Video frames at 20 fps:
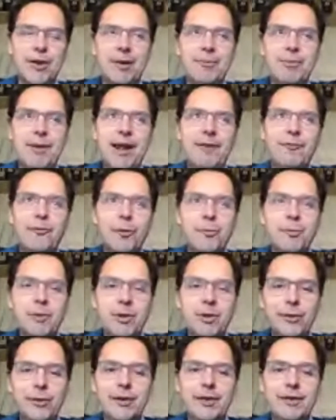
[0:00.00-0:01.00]
So our
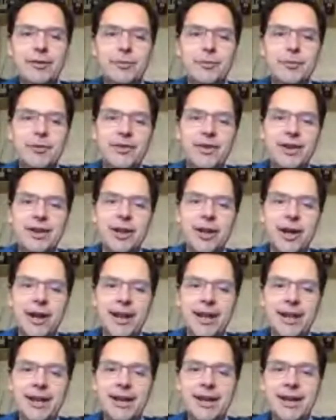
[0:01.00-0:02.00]
platform uses machine
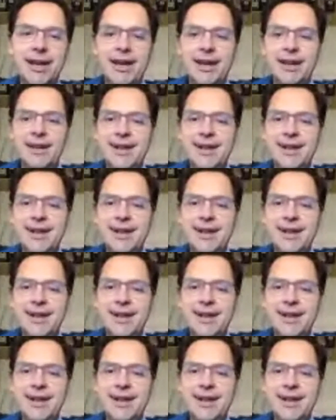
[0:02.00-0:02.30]
learning,